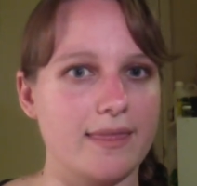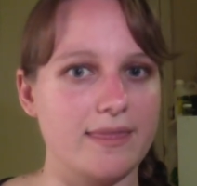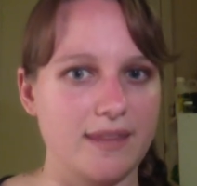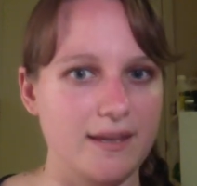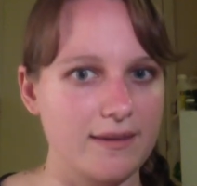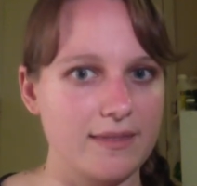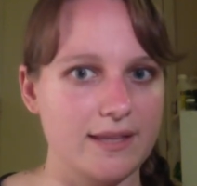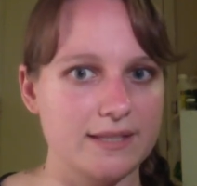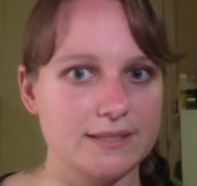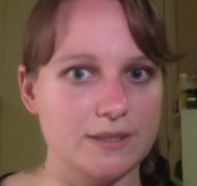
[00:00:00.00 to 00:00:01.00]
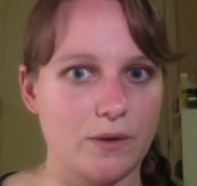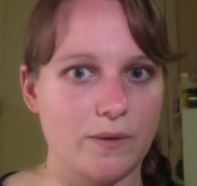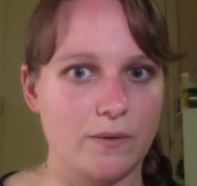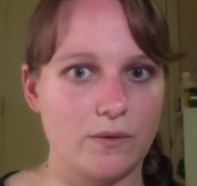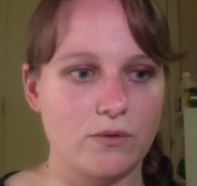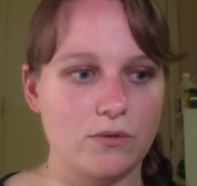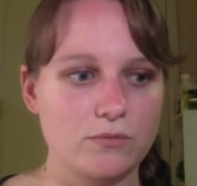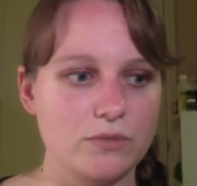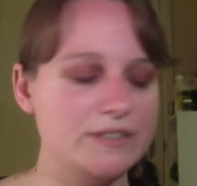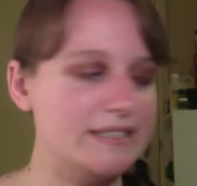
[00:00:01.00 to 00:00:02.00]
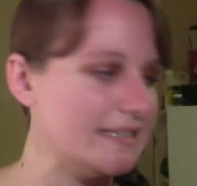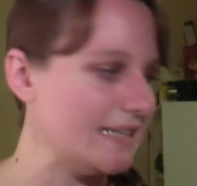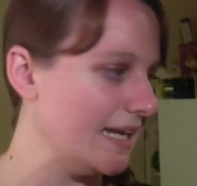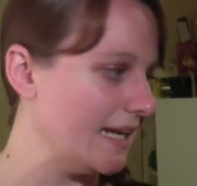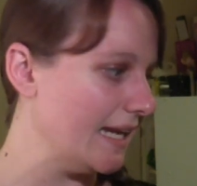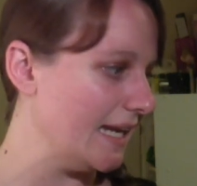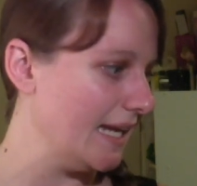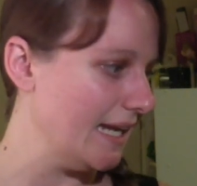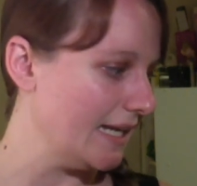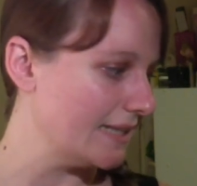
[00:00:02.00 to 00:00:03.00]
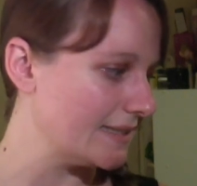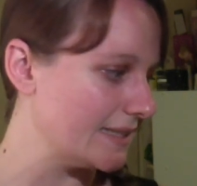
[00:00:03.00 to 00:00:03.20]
think that's almost it.